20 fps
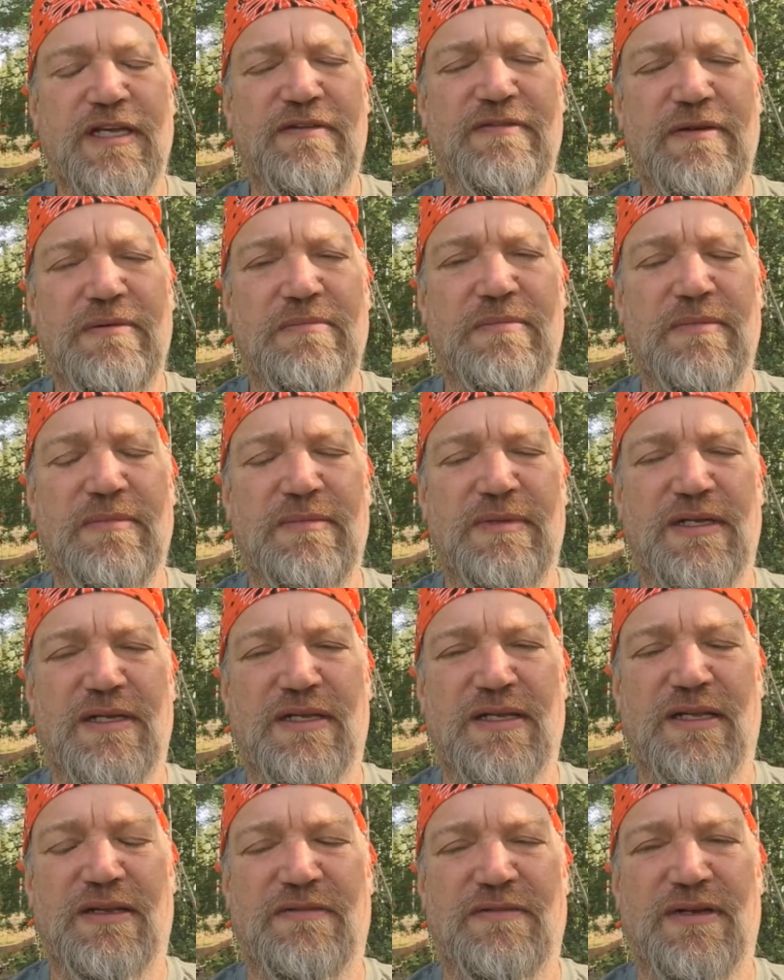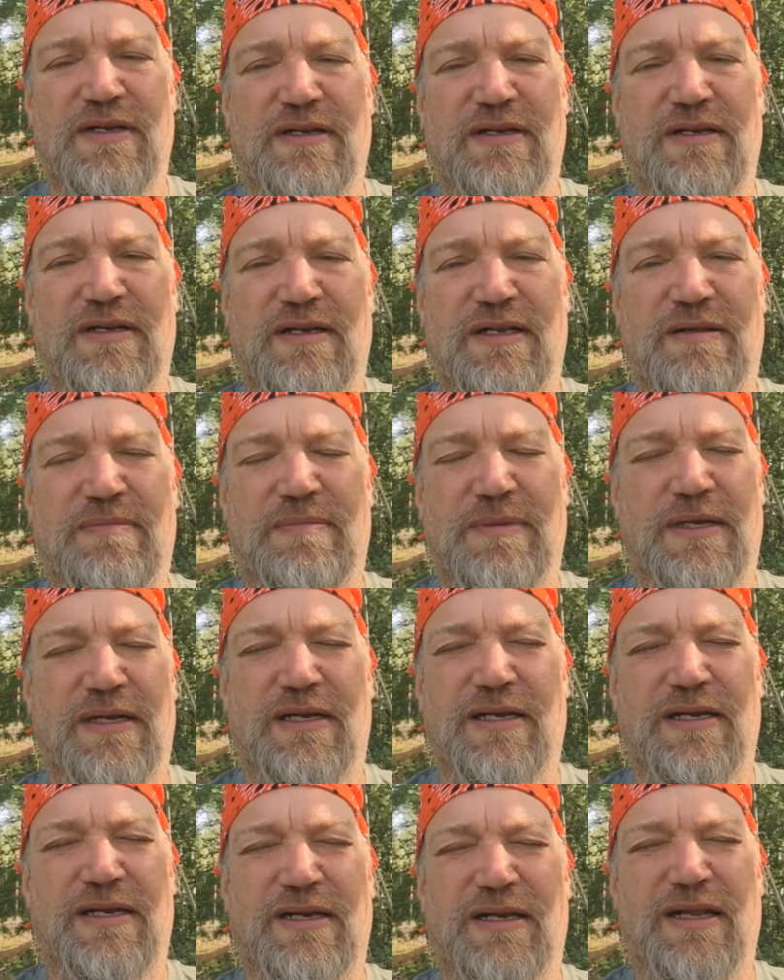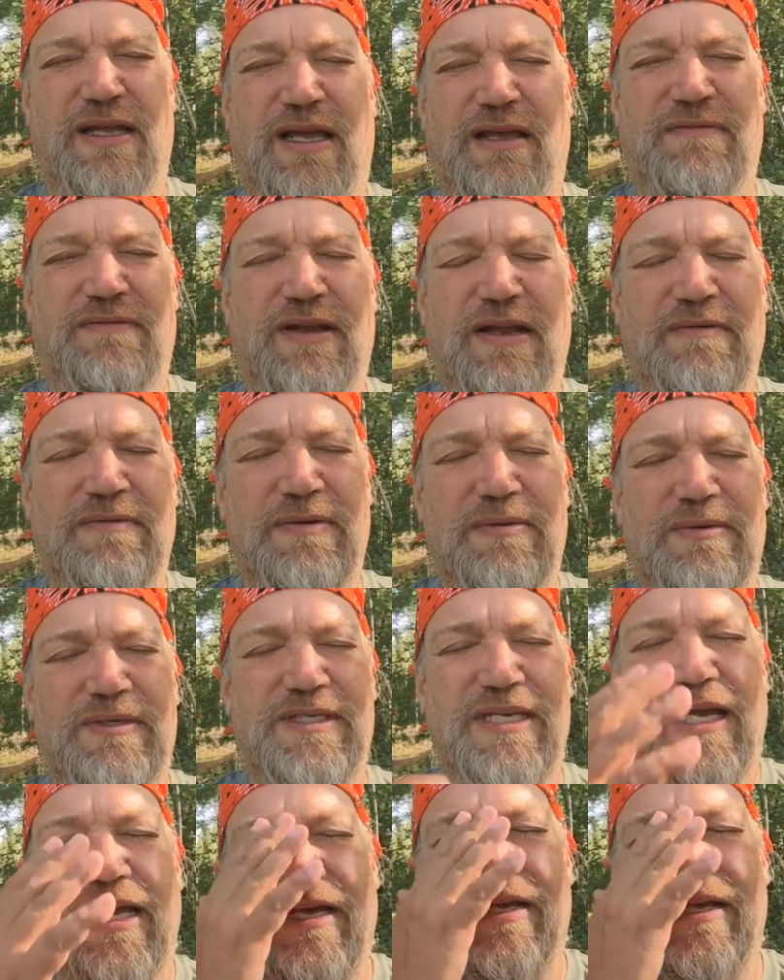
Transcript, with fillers: even even but i've never was